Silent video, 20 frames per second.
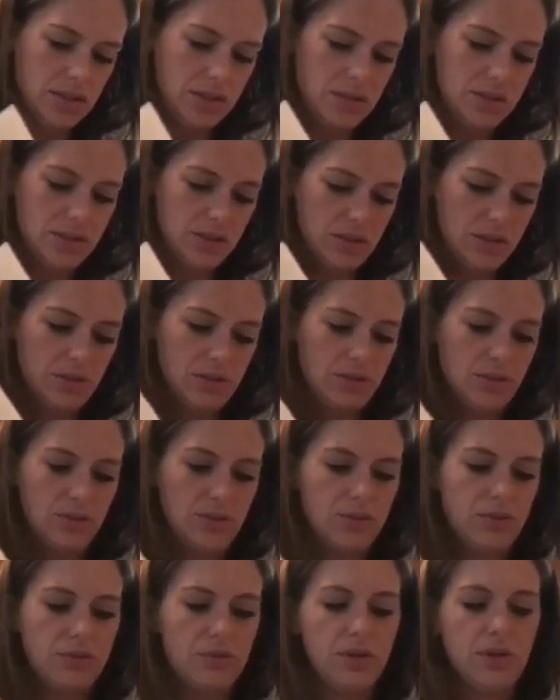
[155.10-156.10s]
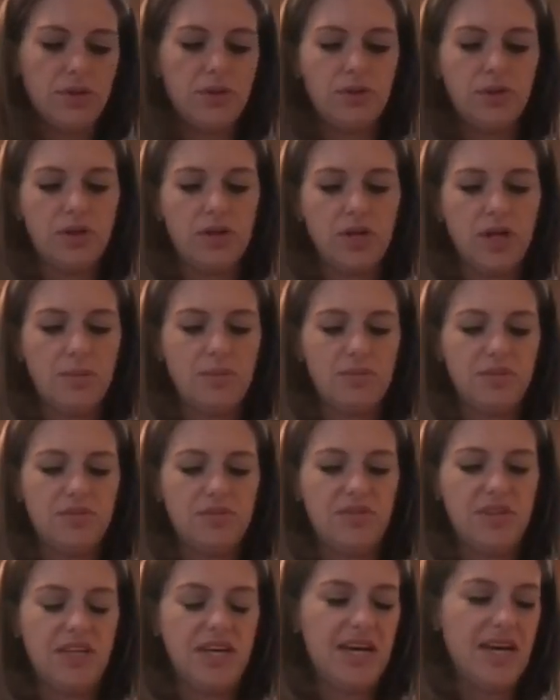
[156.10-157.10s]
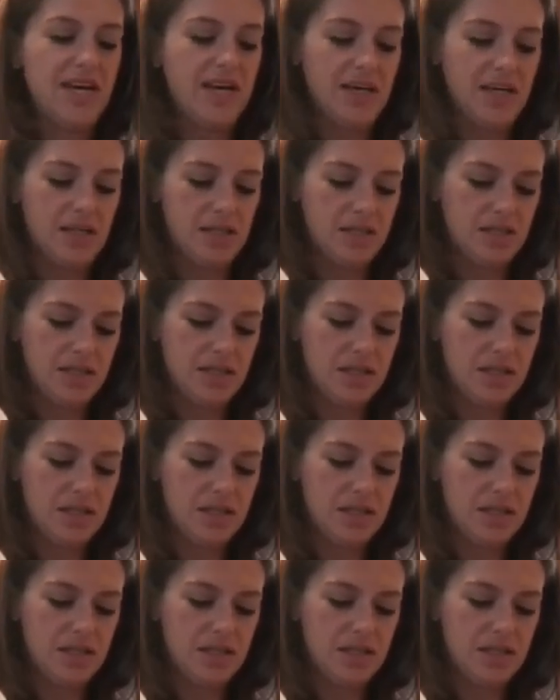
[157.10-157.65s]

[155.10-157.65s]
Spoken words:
So 3/4 cup of that.